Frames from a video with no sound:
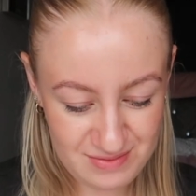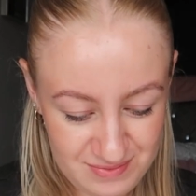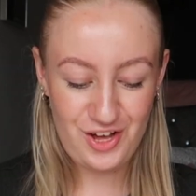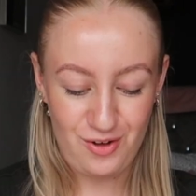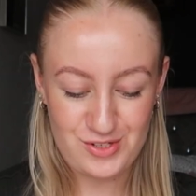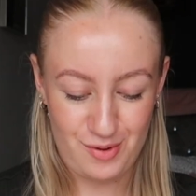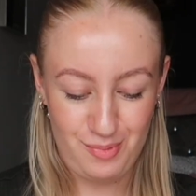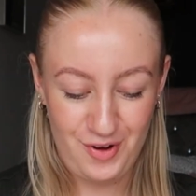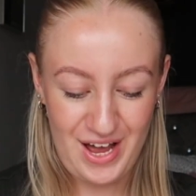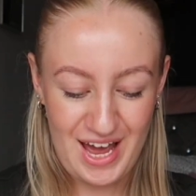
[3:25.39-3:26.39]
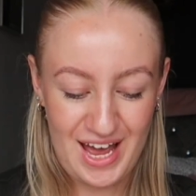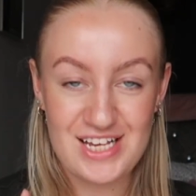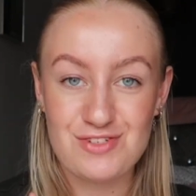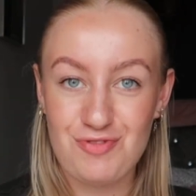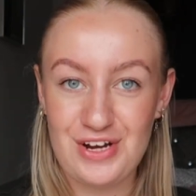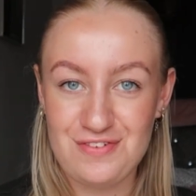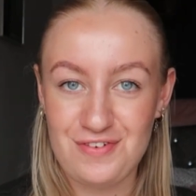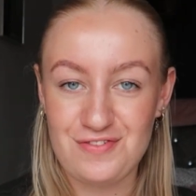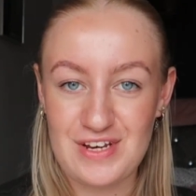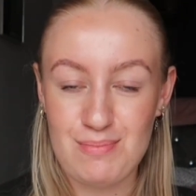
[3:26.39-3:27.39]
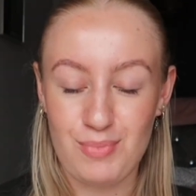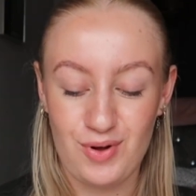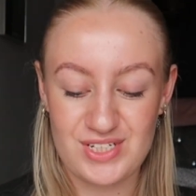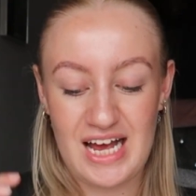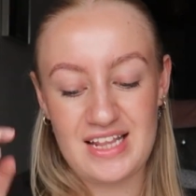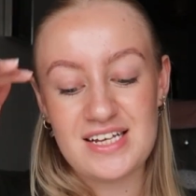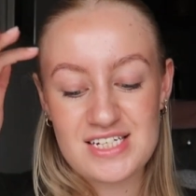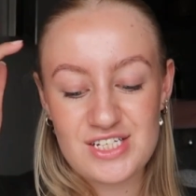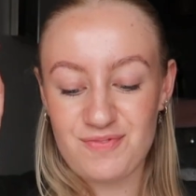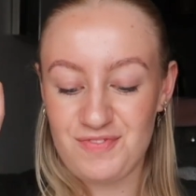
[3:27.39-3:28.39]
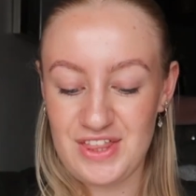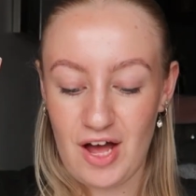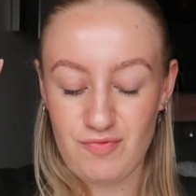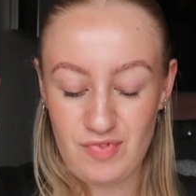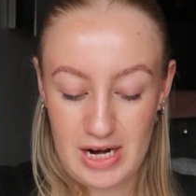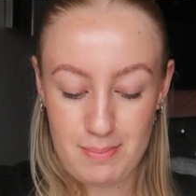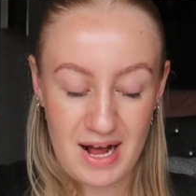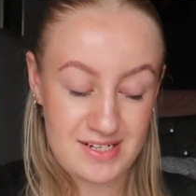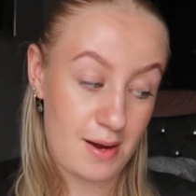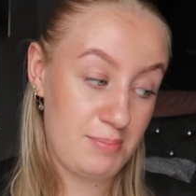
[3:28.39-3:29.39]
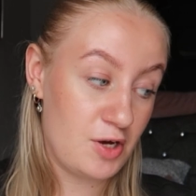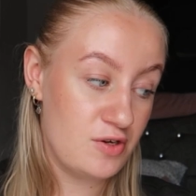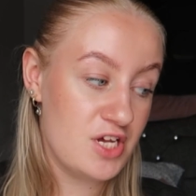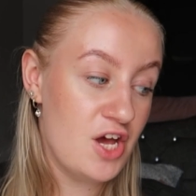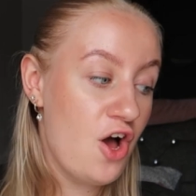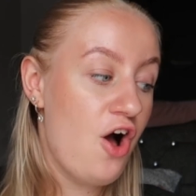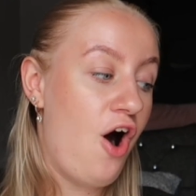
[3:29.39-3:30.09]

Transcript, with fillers: One of the goals I put here is read fifteen books, and this is something that I'm really bad at because